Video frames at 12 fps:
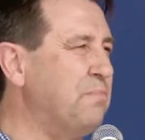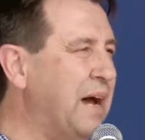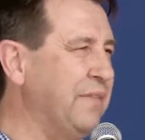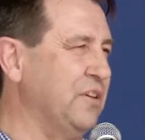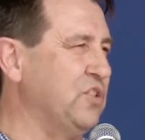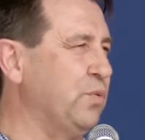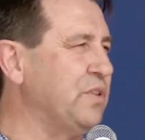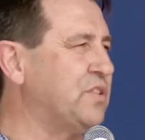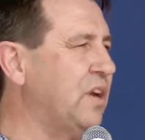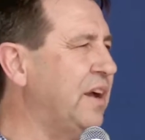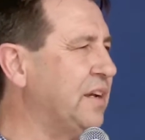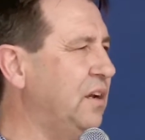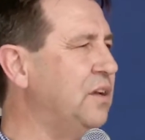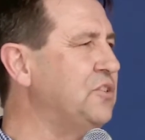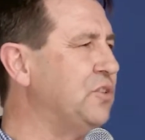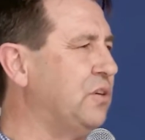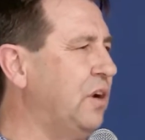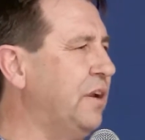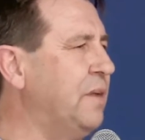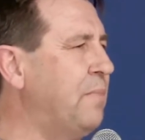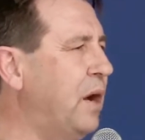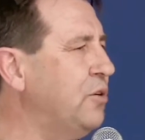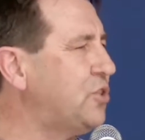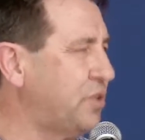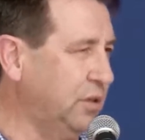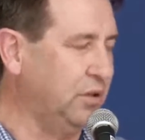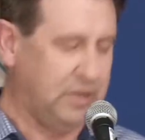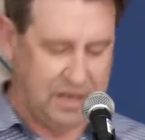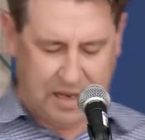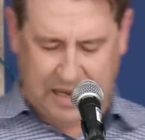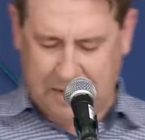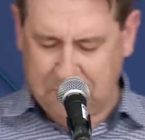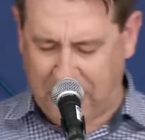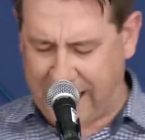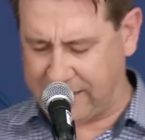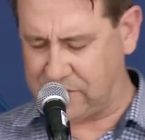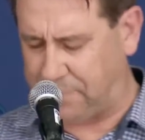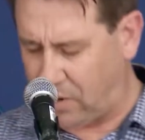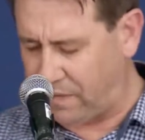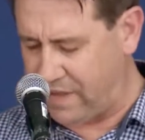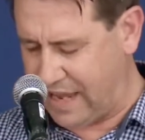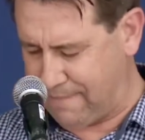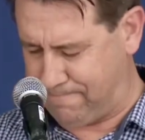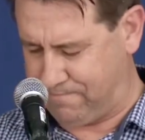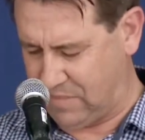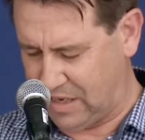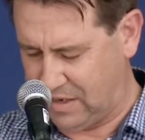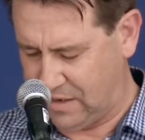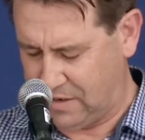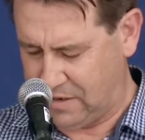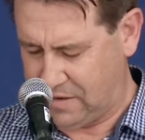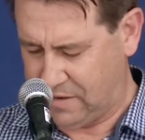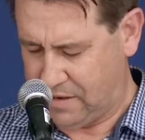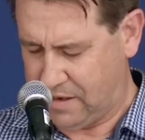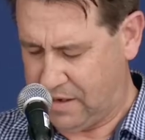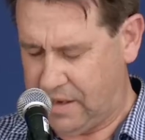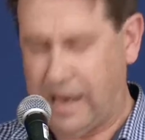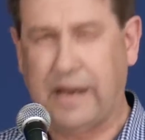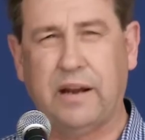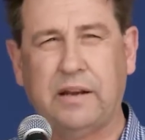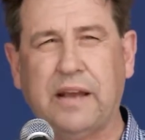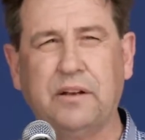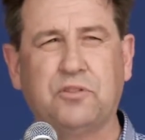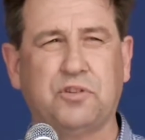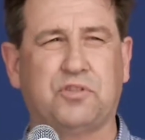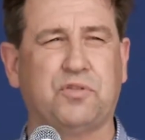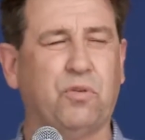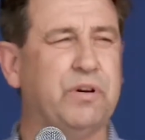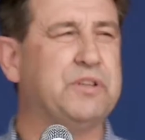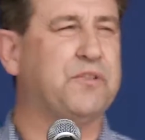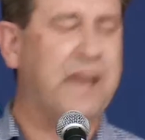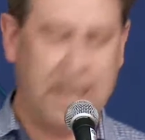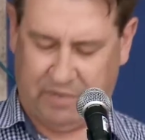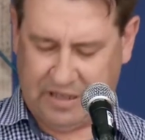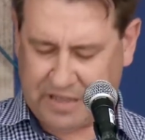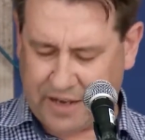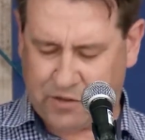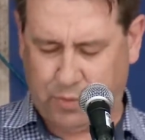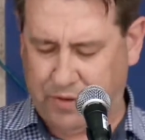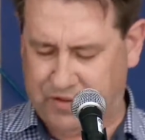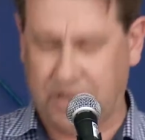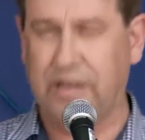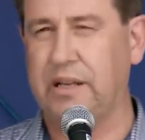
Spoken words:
on the back of a truck at the steps of the Parliament, and these are some of the amazing